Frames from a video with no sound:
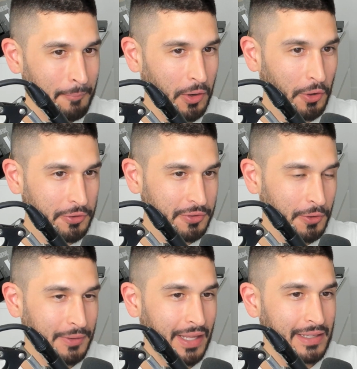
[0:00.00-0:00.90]
but
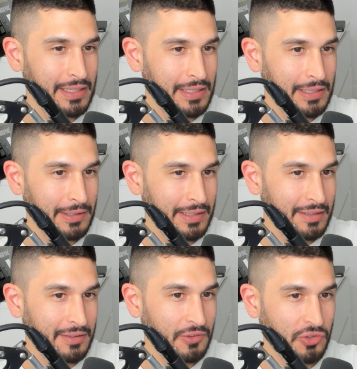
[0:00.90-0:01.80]
also that he
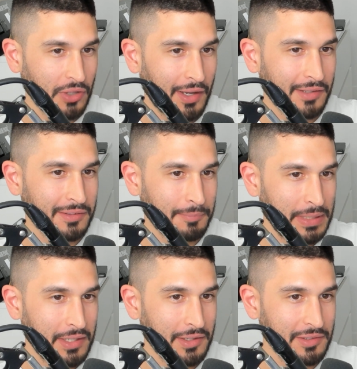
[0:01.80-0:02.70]
isn't shocked
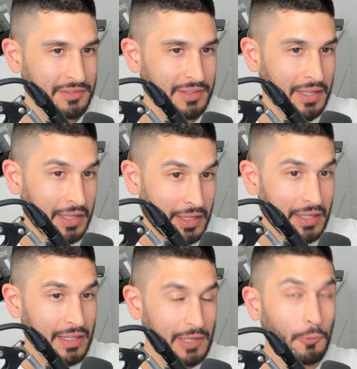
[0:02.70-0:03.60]
because
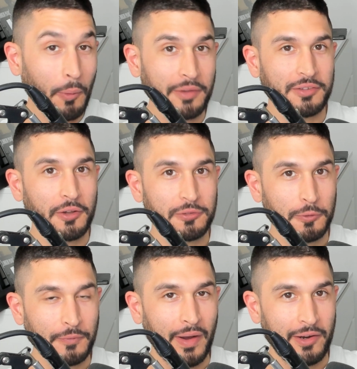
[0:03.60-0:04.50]
he was
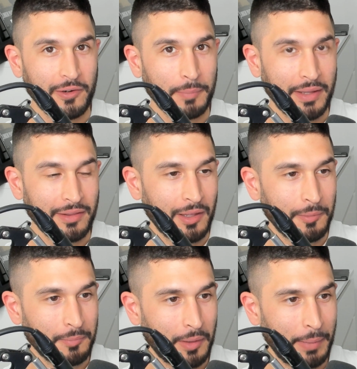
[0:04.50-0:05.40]
also fired by
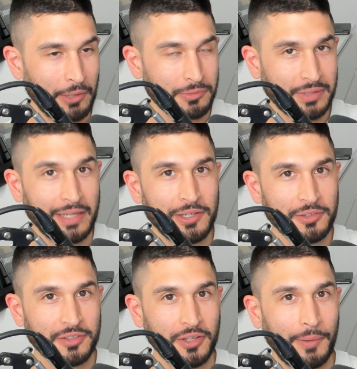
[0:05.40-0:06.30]
them about 10
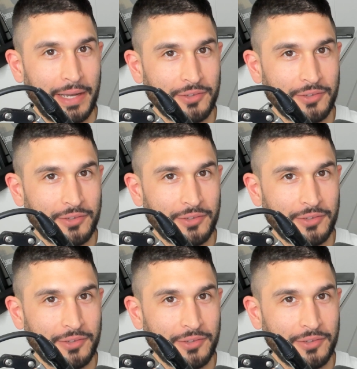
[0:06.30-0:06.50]
years ago,